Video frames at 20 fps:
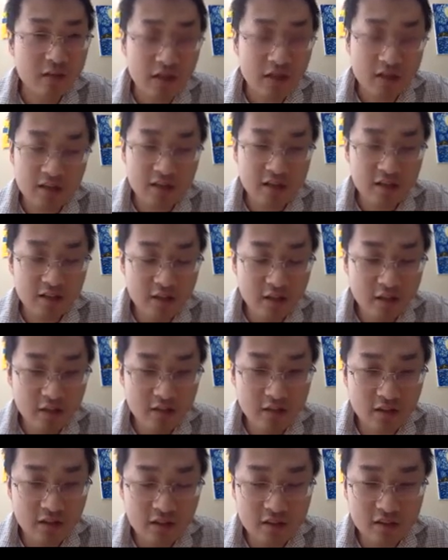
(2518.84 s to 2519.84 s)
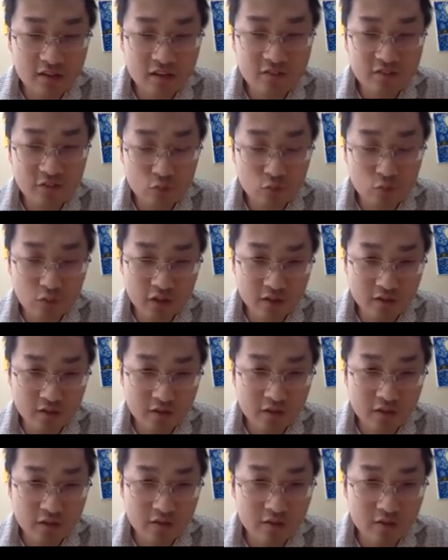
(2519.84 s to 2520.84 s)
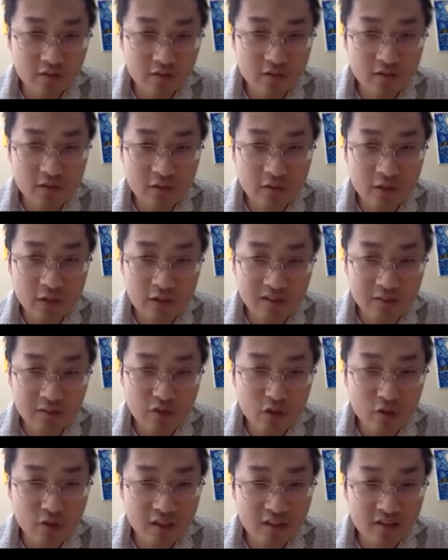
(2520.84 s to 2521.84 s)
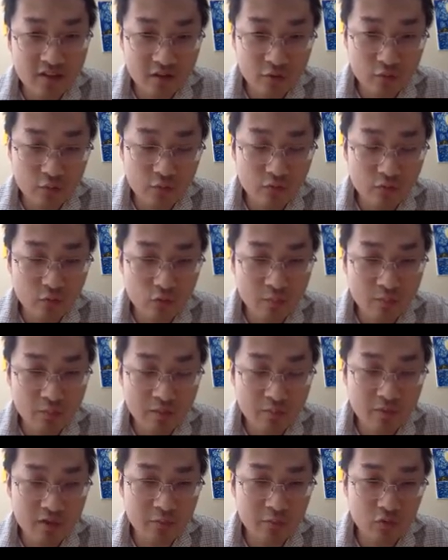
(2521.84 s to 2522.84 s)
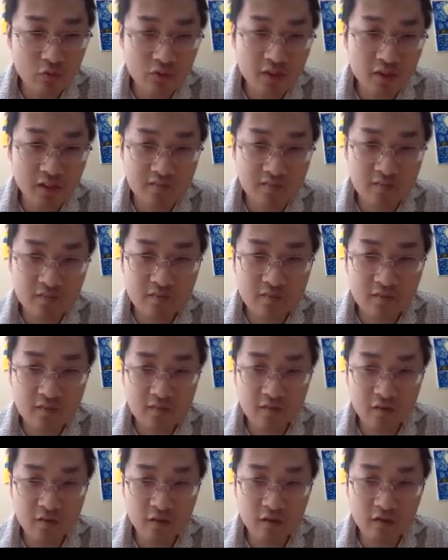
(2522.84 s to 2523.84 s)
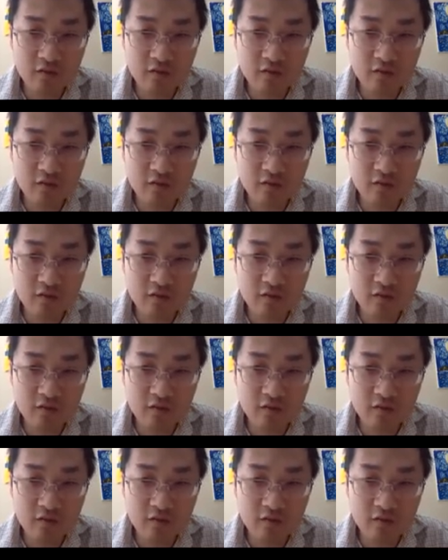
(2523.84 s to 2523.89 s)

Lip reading: and in a different way, some new idea, we might be able to get the